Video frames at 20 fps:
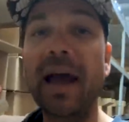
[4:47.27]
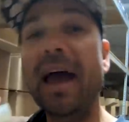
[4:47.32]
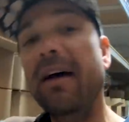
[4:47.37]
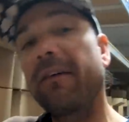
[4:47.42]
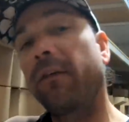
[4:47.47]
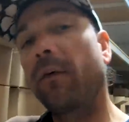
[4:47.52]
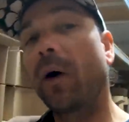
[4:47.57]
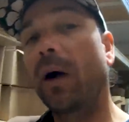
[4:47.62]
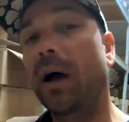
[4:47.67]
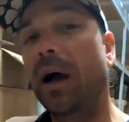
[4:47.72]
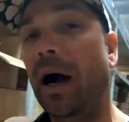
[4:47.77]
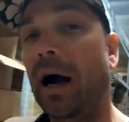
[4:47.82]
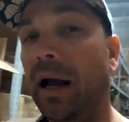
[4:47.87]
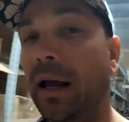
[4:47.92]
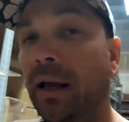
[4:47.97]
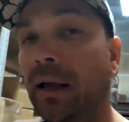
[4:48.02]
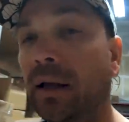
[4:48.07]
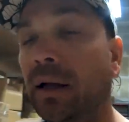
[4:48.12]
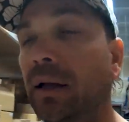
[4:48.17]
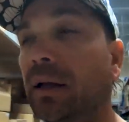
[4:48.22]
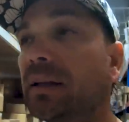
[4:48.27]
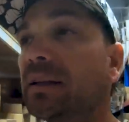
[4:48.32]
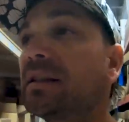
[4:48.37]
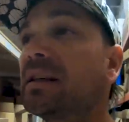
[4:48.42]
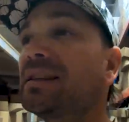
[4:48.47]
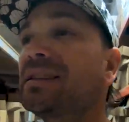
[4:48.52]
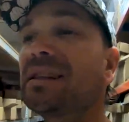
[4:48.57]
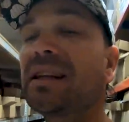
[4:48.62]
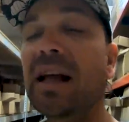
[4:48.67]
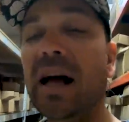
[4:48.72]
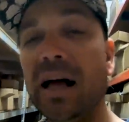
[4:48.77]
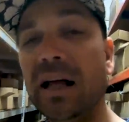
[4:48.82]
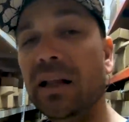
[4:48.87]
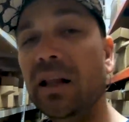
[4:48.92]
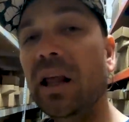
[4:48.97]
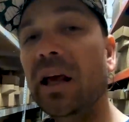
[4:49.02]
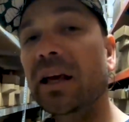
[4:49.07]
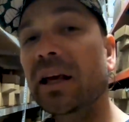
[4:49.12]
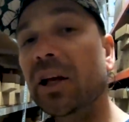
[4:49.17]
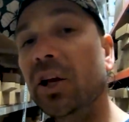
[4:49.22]
FYI, this is not
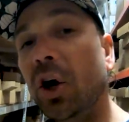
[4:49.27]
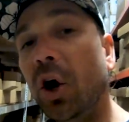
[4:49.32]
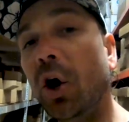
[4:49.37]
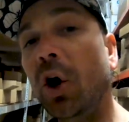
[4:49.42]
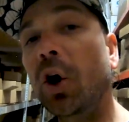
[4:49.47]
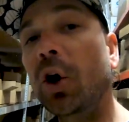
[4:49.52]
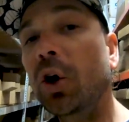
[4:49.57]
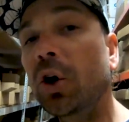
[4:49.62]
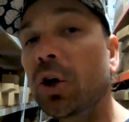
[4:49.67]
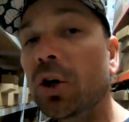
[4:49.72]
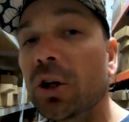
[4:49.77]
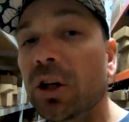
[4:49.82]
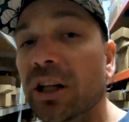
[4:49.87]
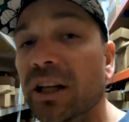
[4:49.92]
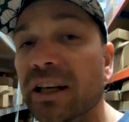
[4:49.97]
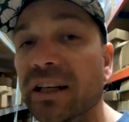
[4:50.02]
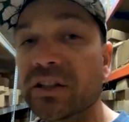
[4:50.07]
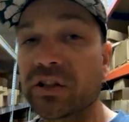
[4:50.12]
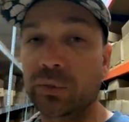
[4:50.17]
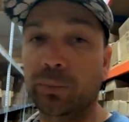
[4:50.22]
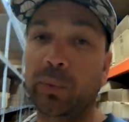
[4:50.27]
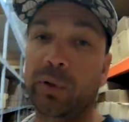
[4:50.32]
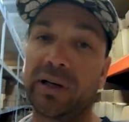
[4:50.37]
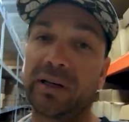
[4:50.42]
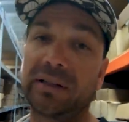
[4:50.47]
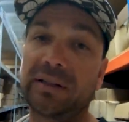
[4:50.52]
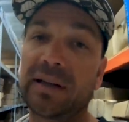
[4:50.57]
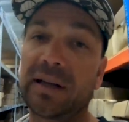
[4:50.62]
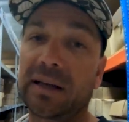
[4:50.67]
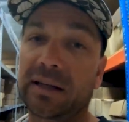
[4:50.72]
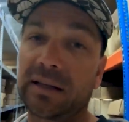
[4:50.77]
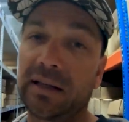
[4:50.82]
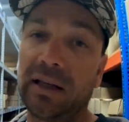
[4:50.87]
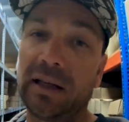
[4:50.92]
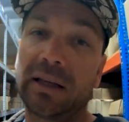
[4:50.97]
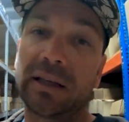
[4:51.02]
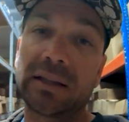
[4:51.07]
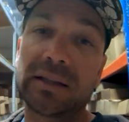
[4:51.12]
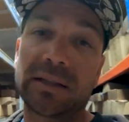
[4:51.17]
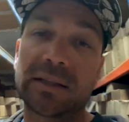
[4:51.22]
like an early spring
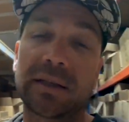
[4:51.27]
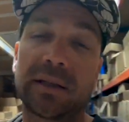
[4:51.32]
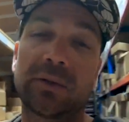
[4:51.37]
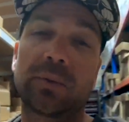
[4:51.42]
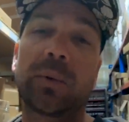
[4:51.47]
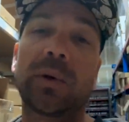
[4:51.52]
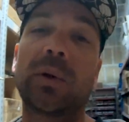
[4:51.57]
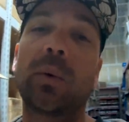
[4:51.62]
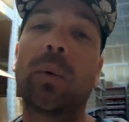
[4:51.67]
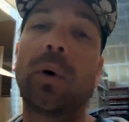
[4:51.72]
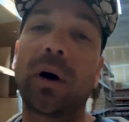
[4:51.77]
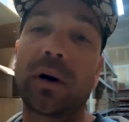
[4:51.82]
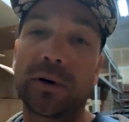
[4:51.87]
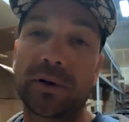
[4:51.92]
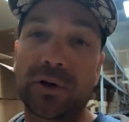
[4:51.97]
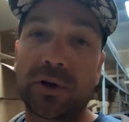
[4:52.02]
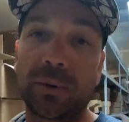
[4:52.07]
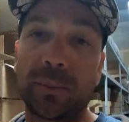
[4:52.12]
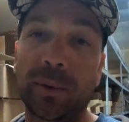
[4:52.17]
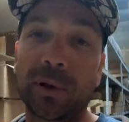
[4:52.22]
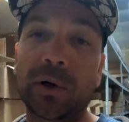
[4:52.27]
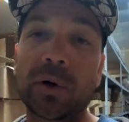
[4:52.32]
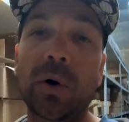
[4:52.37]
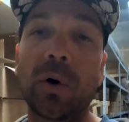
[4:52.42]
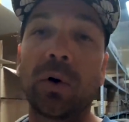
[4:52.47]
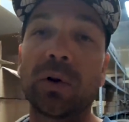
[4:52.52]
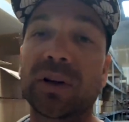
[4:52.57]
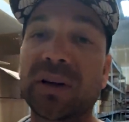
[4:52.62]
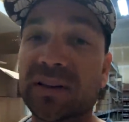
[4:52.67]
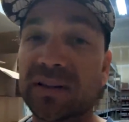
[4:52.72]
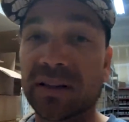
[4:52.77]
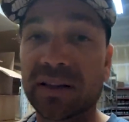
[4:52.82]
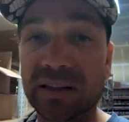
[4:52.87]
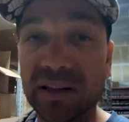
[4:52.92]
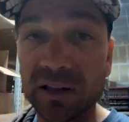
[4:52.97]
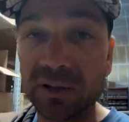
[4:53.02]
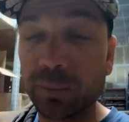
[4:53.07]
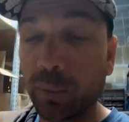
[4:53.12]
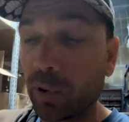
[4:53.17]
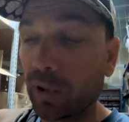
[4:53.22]
technique in the sense when the water's super cold, because it
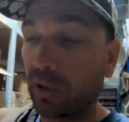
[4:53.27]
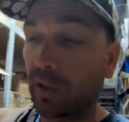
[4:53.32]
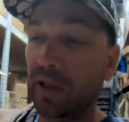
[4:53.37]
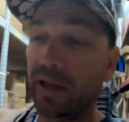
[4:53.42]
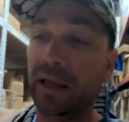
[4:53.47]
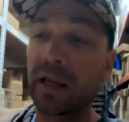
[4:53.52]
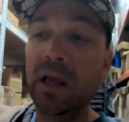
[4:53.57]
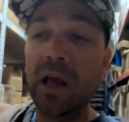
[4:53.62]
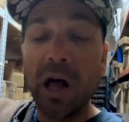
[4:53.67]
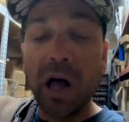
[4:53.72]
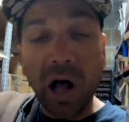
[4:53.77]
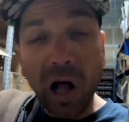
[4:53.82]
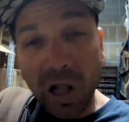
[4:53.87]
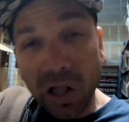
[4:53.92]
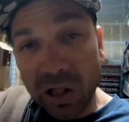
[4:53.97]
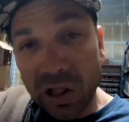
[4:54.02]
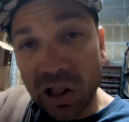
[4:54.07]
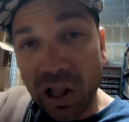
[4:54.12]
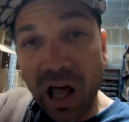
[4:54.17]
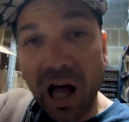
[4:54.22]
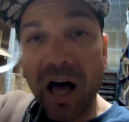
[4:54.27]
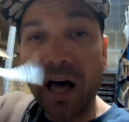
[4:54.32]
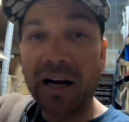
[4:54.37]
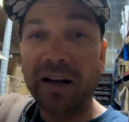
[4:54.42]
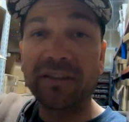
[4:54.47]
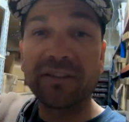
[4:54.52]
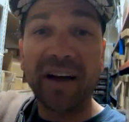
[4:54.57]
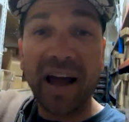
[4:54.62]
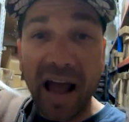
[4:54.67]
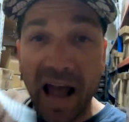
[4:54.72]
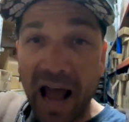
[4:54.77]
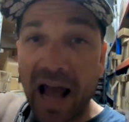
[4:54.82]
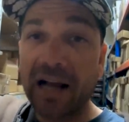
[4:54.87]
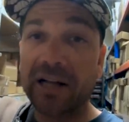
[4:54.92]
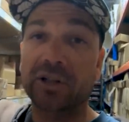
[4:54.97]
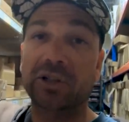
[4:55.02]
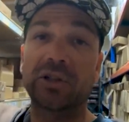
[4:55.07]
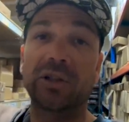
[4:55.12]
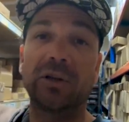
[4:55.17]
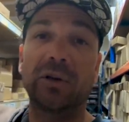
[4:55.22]
does put like a lot of
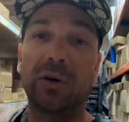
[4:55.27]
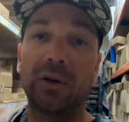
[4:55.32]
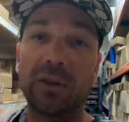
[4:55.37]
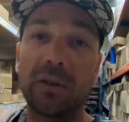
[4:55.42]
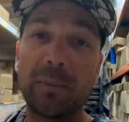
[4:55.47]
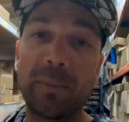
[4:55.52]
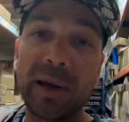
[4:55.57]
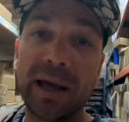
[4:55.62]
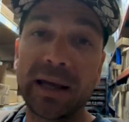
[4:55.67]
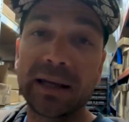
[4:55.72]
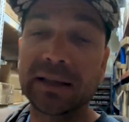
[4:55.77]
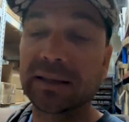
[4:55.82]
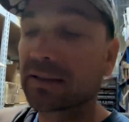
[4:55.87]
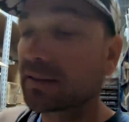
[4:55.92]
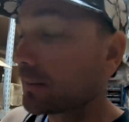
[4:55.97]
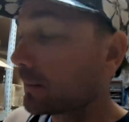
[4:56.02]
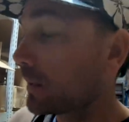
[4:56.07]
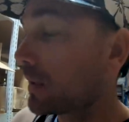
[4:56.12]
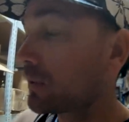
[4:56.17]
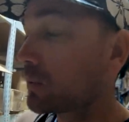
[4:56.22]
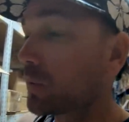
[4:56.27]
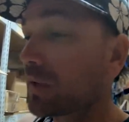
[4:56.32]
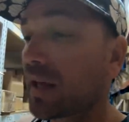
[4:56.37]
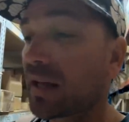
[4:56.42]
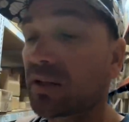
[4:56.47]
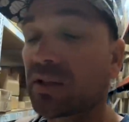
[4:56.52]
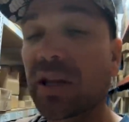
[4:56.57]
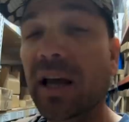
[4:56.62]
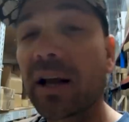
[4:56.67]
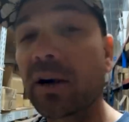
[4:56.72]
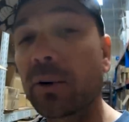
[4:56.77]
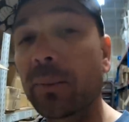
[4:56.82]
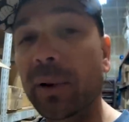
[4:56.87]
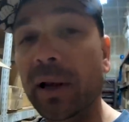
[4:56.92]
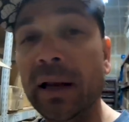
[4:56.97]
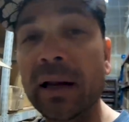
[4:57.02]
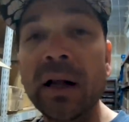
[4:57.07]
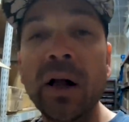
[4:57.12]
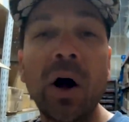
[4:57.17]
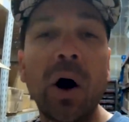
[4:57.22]
action on the bait. And sometimes with that
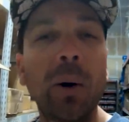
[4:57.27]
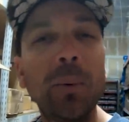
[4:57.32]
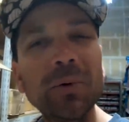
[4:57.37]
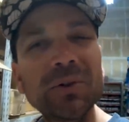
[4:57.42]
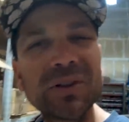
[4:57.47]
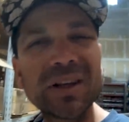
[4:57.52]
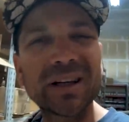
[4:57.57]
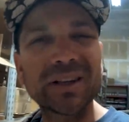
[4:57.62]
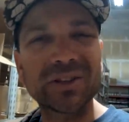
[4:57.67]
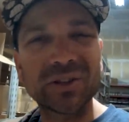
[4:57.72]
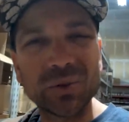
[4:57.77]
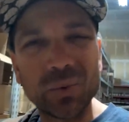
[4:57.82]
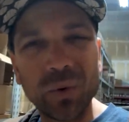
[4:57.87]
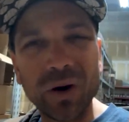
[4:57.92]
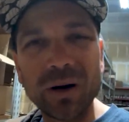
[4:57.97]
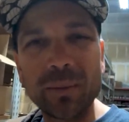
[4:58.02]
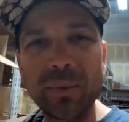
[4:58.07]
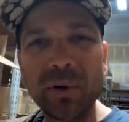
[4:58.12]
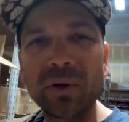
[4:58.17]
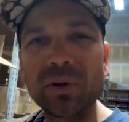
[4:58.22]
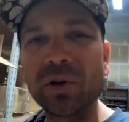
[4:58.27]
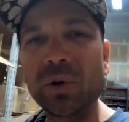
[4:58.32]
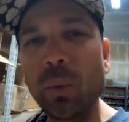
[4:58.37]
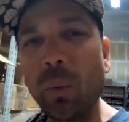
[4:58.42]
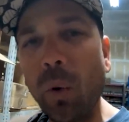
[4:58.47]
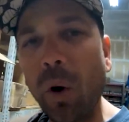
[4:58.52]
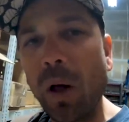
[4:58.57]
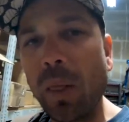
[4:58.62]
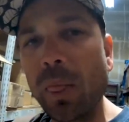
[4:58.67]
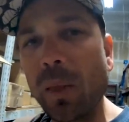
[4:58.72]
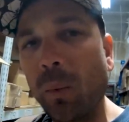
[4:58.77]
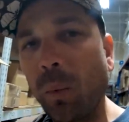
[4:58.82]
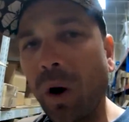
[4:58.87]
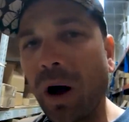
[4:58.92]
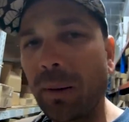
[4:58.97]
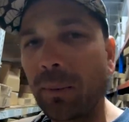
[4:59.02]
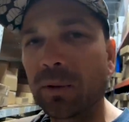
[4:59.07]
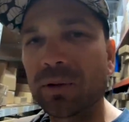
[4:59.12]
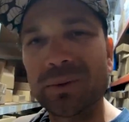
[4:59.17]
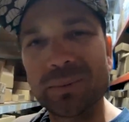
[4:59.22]
chatterbait, almost like a square bill, you want the
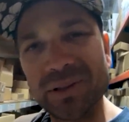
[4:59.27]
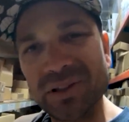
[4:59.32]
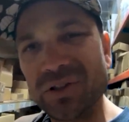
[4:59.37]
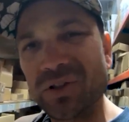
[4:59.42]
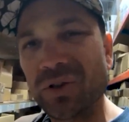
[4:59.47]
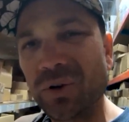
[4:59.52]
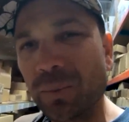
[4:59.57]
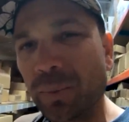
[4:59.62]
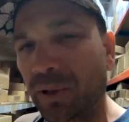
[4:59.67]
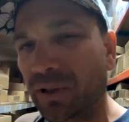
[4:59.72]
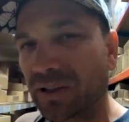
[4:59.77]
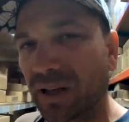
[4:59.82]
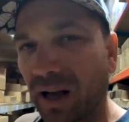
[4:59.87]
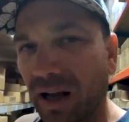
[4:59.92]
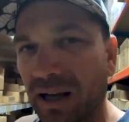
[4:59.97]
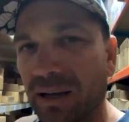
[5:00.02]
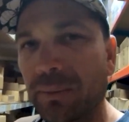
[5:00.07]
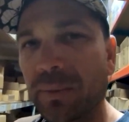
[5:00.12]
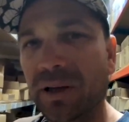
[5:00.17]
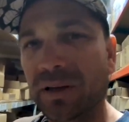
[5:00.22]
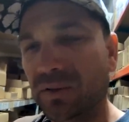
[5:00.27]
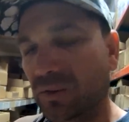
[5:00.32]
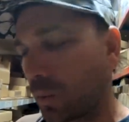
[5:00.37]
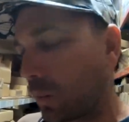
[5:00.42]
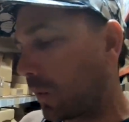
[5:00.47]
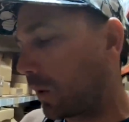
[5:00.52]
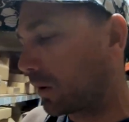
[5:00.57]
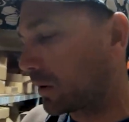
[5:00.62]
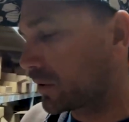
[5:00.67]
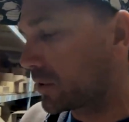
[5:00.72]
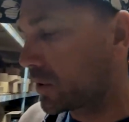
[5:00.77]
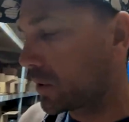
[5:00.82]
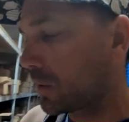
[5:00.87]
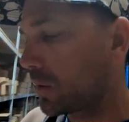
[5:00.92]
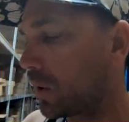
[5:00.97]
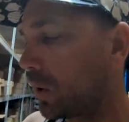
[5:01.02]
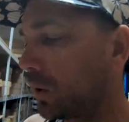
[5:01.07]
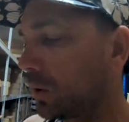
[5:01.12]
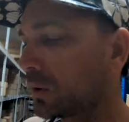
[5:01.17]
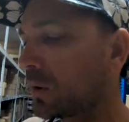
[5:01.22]
wobble to be super tight because the water's so
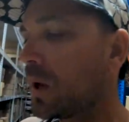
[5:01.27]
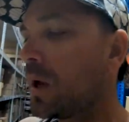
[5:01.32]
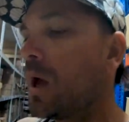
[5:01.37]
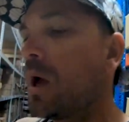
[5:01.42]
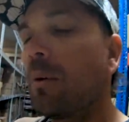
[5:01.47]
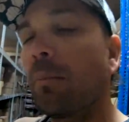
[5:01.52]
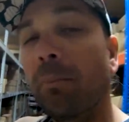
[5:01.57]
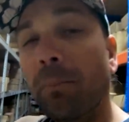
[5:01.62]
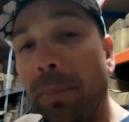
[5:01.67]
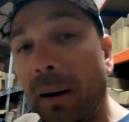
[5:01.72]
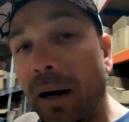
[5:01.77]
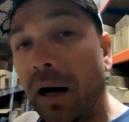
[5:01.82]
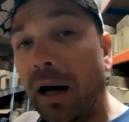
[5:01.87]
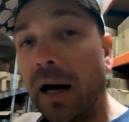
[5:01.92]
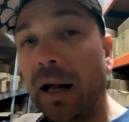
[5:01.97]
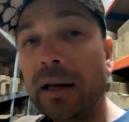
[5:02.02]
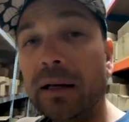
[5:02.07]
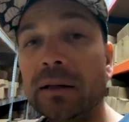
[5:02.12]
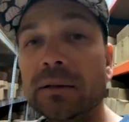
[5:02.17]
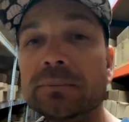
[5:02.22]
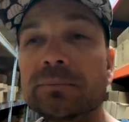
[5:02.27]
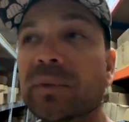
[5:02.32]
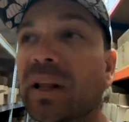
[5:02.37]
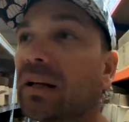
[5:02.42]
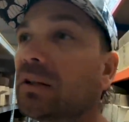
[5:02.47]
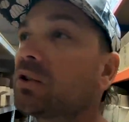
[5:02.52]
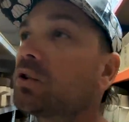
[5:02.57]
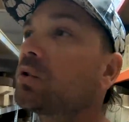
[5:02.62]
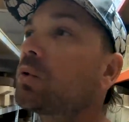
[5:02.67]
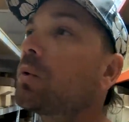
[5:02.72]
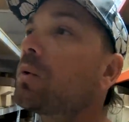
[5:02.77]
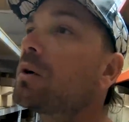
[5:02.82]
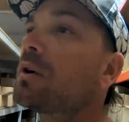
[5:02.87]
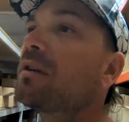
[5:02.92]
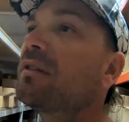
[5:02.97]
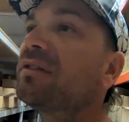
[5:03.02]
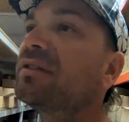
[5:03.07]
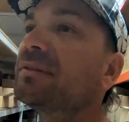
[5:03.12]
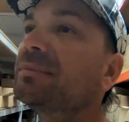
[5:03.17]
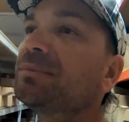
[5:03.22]
cold. But that sort
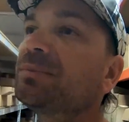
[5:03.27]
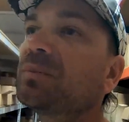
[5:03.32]
of